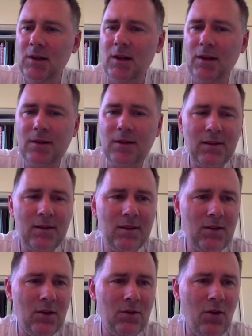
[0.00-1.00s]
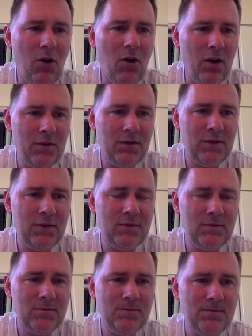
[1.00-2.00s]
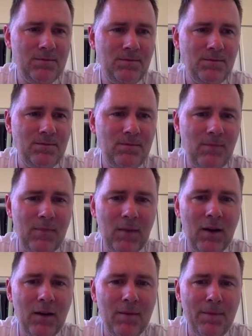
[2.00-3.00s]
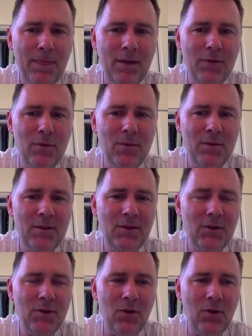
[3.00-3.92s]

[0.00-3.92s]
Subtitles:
instances of off. Yeah, and from this you can